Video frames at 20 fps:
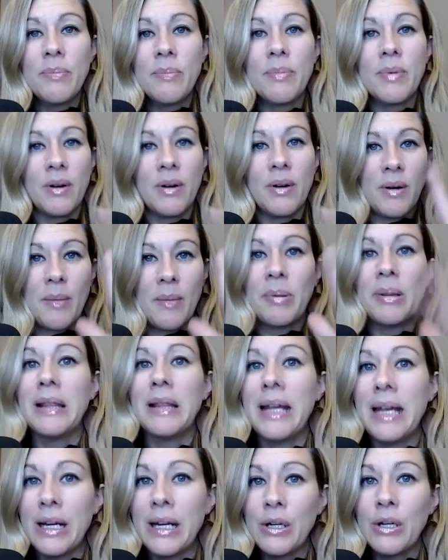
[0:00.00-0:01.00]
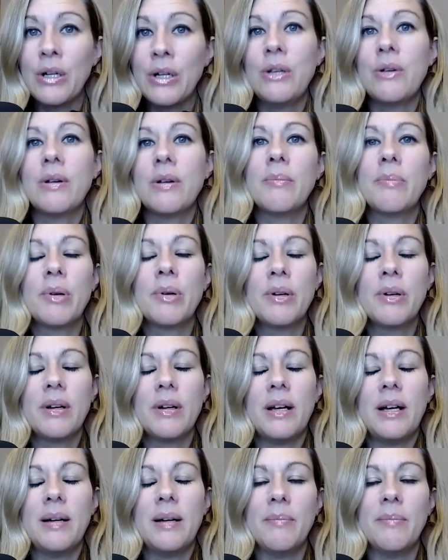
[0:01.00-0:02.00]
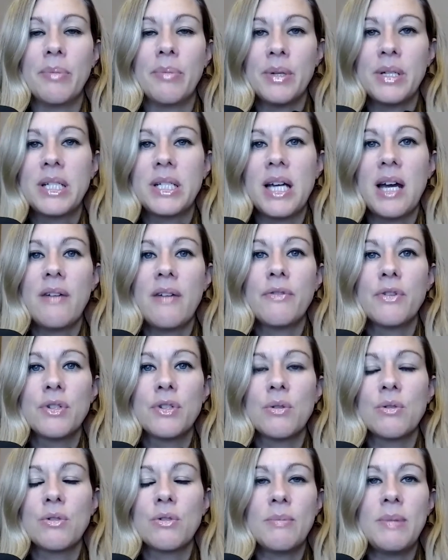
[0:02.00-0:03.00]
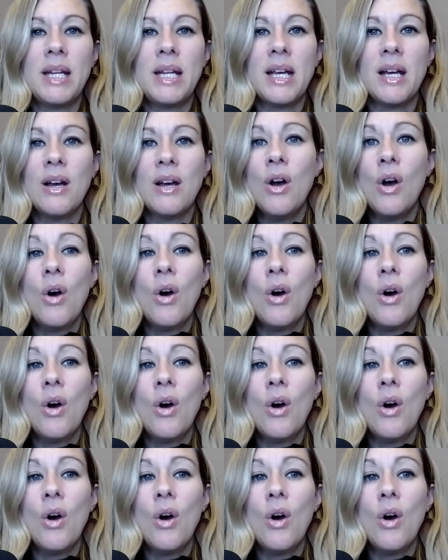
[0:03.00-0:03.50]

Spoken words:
or a planner you can print off for social media,